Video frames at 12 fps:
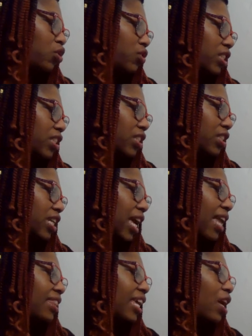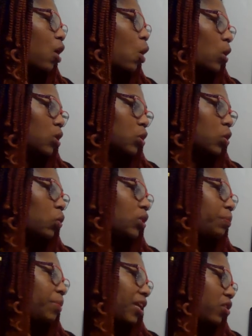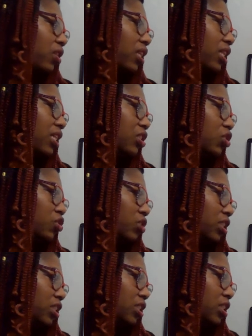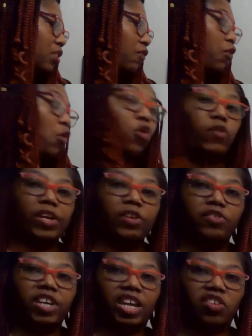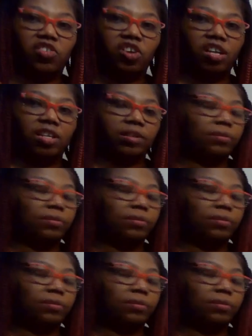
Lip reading: trees, and they also depend on these trees for recreation.